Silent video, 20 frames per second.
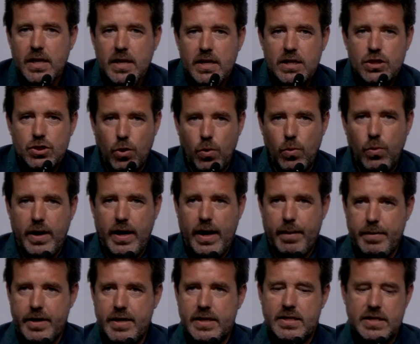So, I
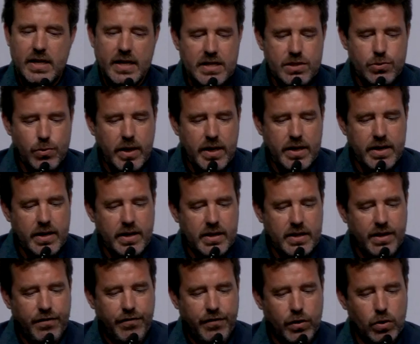mean, it's it's really
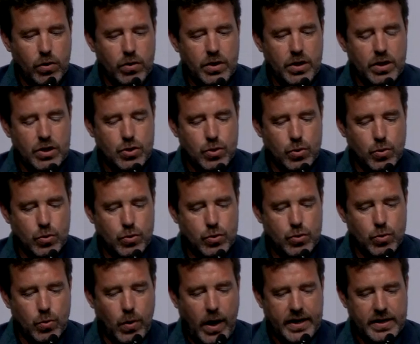difficult to
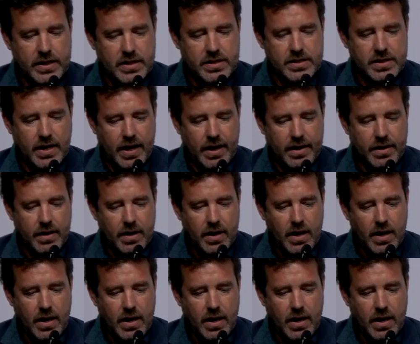to understand